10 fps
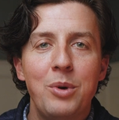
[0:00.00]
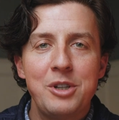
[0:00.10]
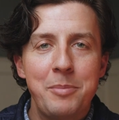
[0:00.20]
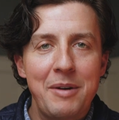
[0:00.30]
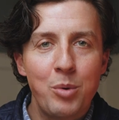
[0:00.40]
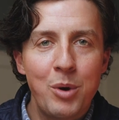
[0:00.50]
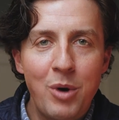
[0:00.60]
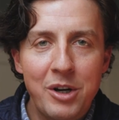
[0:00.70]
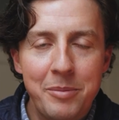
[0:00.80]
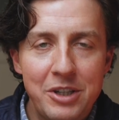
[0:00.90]
What's up everyone,
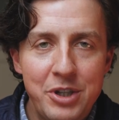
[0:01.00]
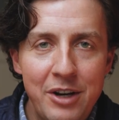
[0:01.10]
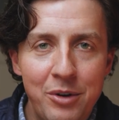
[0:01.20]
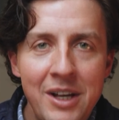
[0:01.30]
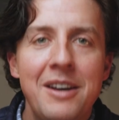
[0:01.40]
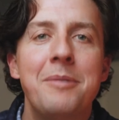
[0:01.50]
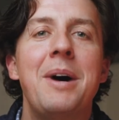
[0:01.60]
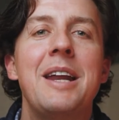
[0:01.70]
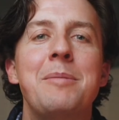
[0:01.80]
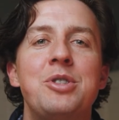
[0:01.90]
welcome to the channel.
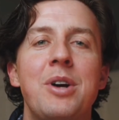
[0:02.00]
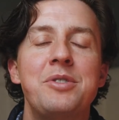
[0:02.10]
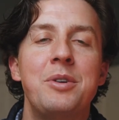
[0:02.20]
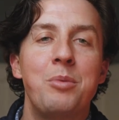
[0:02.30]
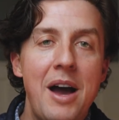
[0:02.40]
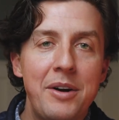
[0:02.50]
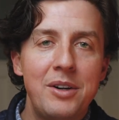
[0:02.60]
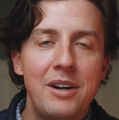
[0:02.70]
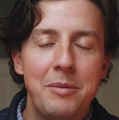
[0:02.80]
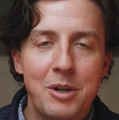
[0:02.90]
My name is Justin
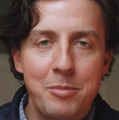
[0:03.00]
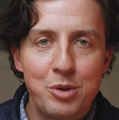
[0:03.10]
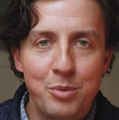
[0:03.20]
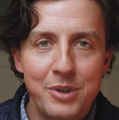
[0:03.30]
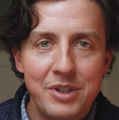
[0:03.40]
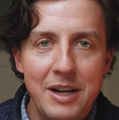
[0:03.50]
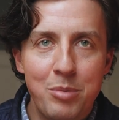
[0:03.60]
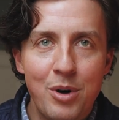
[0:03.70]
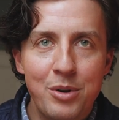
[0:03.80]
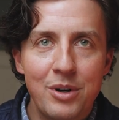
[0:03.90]
Ryder. I'm a commercial real estate
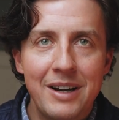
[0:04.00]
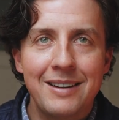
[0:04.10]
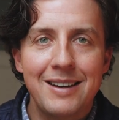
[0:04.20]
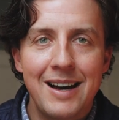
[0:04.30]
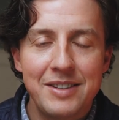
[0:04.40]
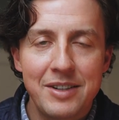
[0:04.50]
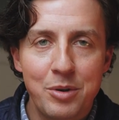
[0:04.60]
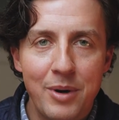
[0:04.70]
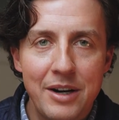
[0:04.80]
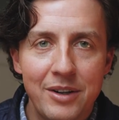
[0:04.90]
broker and content
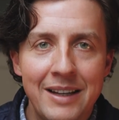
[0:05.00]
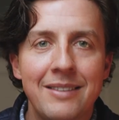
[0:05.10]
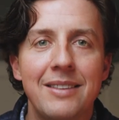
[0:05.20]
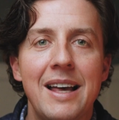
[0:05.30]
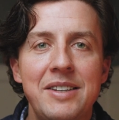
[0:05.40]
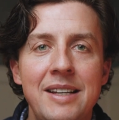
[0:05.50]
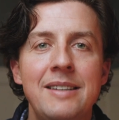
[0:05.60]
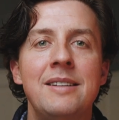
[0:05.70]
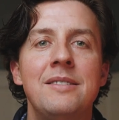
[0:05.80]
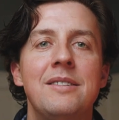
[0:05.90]
creator in
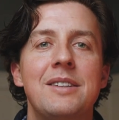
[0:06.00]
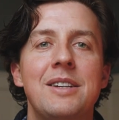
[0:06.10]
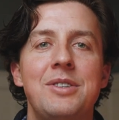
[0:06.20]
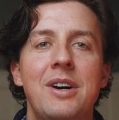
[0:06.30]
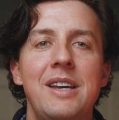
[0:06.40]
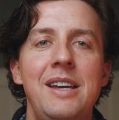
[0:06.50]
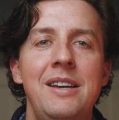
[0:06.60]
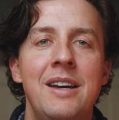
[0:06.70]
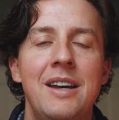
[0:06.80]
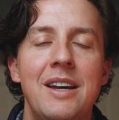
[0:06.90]
Lexington, Kentucky.
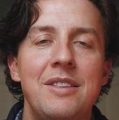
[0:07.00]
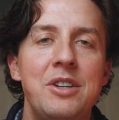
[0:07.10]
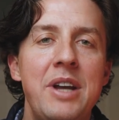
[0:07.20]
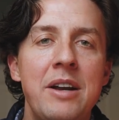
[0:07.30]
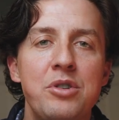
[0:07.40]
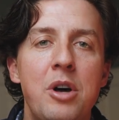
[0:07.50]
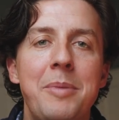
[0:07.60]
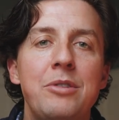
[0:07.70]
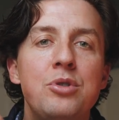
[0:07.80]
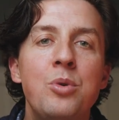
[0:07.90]
This channel is all
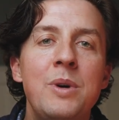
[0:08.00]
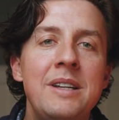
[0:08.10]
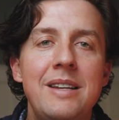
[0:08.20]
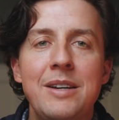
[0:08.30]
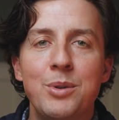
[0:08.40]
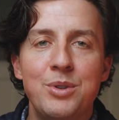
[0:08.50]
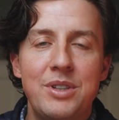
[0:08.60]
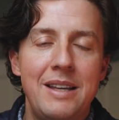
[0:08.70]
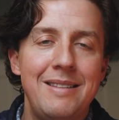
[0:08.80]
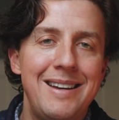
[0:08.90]
about doing deals
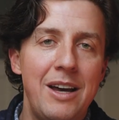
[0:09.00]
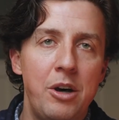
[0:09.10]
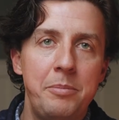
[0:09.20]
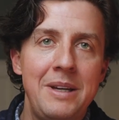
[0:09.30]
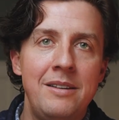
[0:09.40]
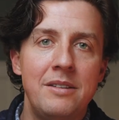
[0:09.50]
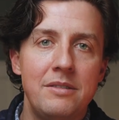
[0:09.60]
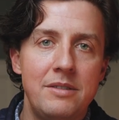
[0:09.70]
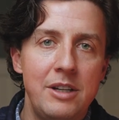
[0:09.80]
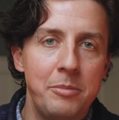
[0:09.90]
and then helping
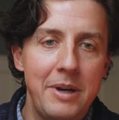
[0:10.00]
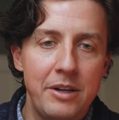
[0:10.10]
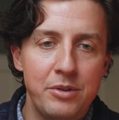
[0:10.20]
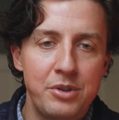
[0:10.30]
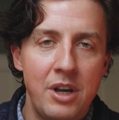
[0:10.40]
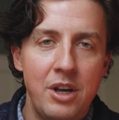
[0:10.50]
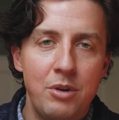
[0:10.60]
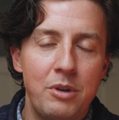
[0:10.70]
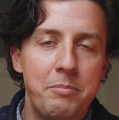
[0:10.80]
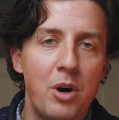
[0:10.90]
deal makers
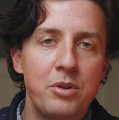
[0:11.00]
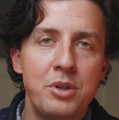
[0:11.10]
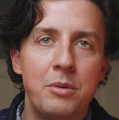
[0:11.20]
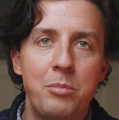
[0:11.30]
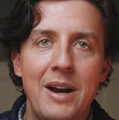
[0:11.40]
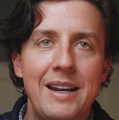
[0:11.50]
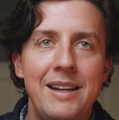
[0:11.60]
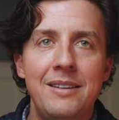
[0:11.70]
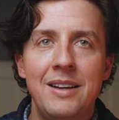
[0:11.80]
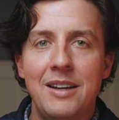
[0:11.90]
with personal
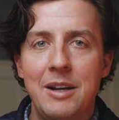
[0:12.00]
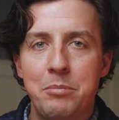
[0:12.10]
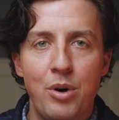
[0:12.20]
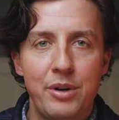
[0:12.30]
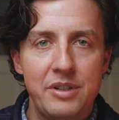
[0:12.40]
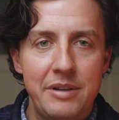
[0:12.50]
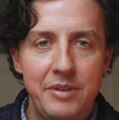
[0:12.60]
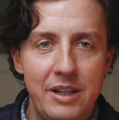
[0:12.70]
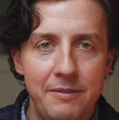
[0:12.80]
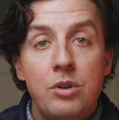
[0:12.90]
branding and productivity.